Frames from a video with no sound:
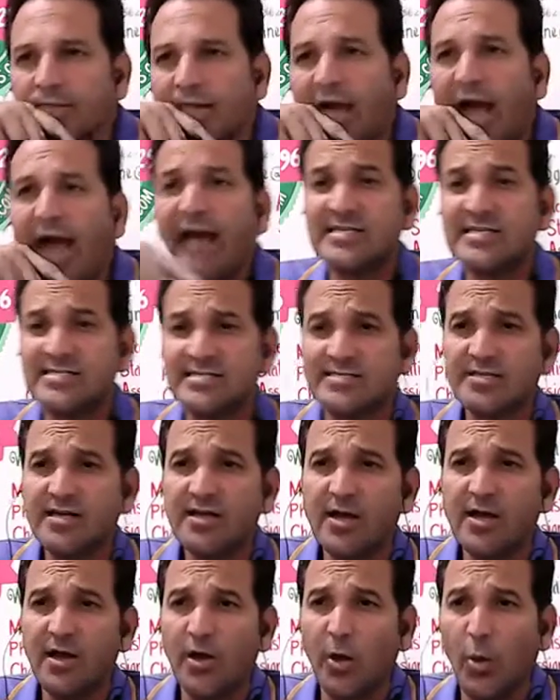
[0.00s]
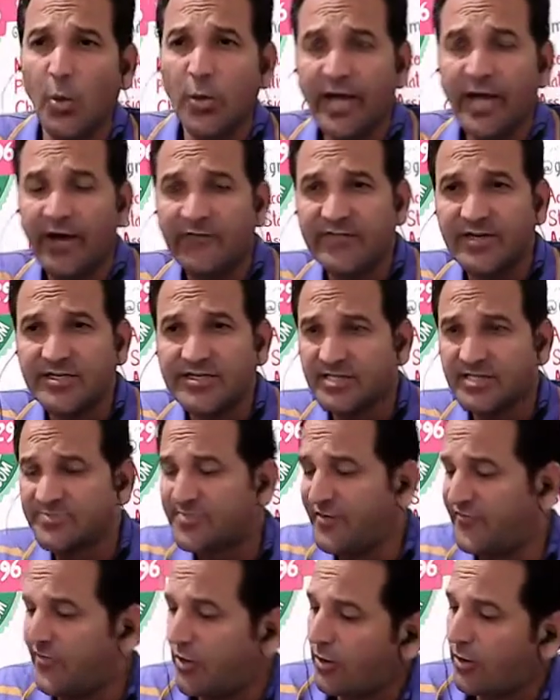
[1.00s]
As we have discussed
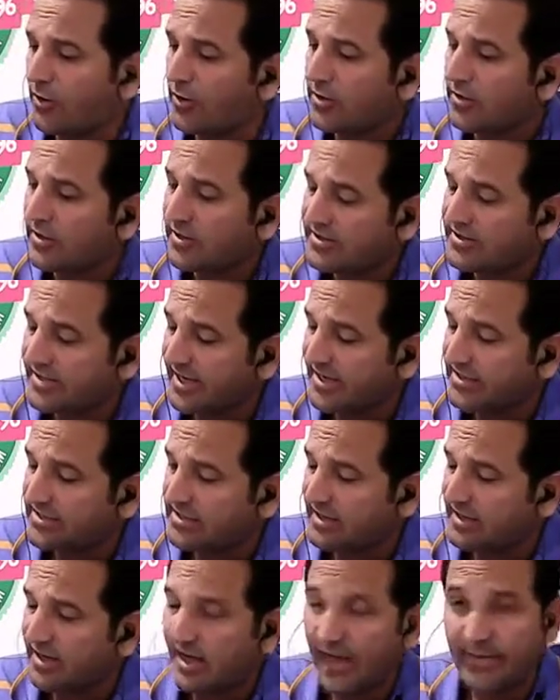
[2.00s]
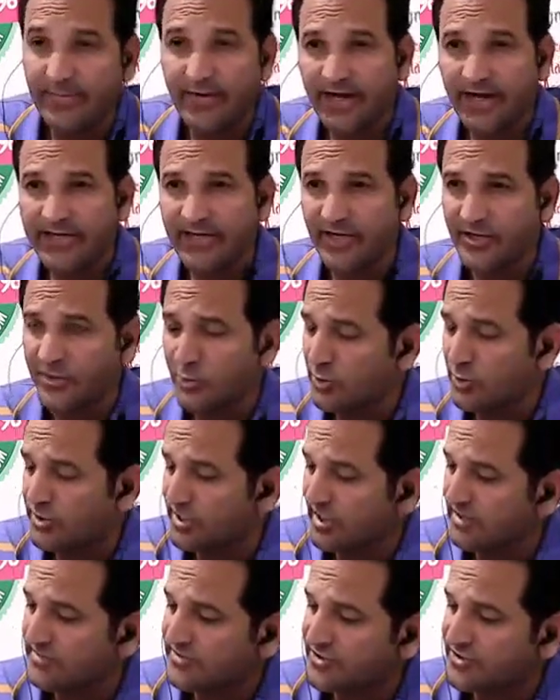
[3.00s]
before, that I'm writing two
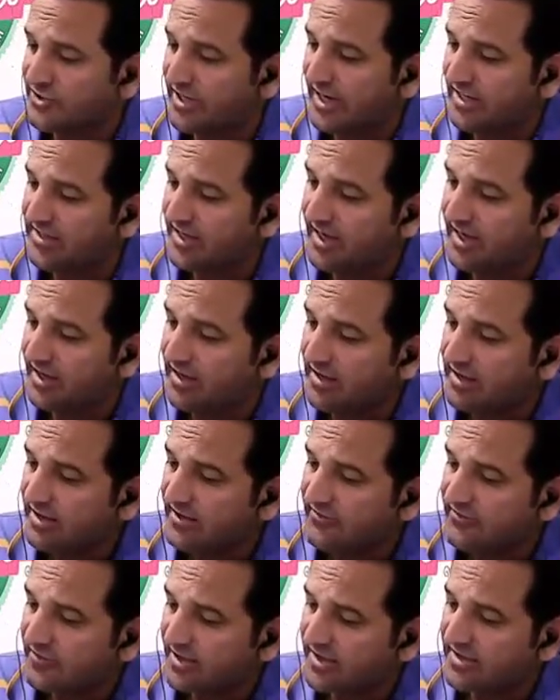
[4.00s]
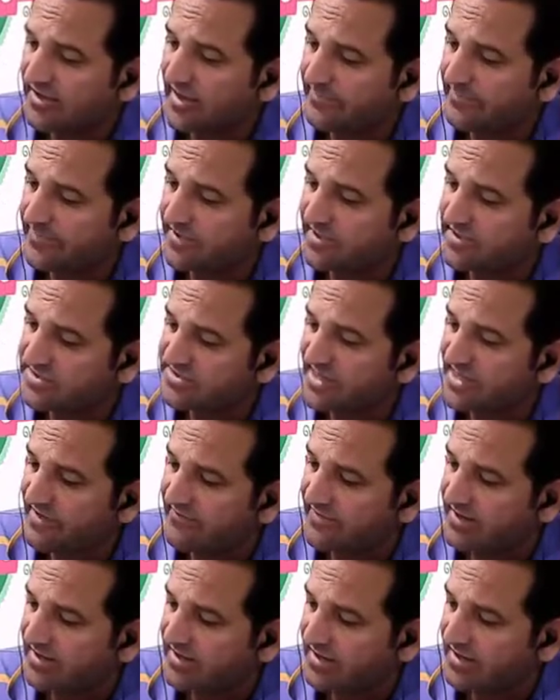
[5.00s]
terms together. For example,
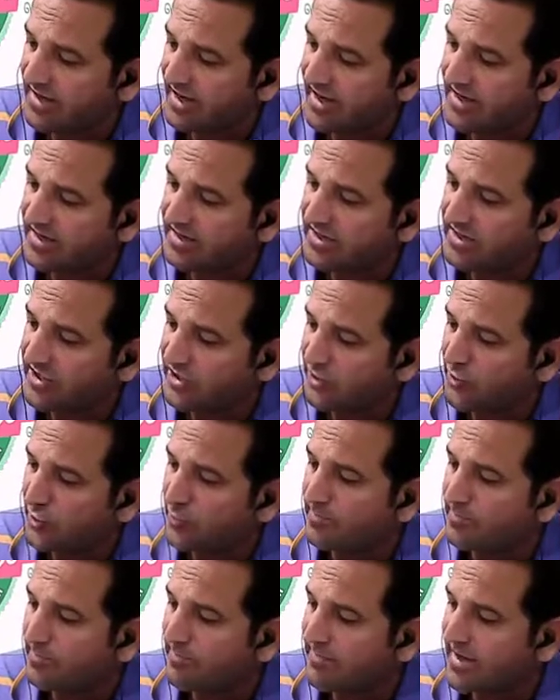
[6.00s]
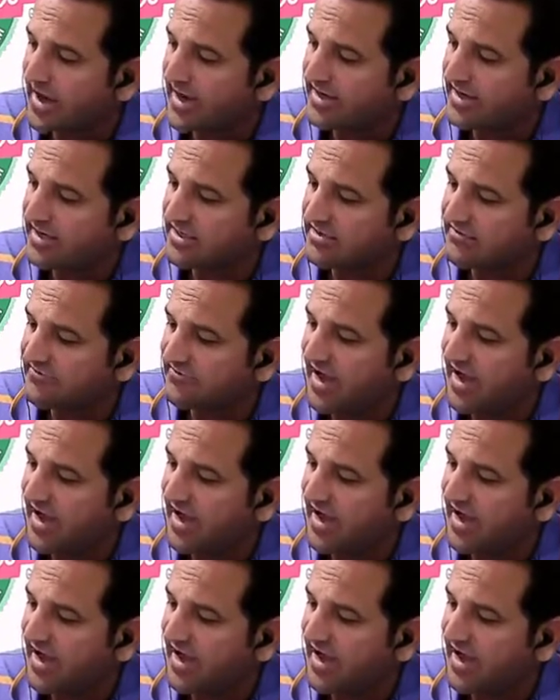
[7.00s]
7n cube minus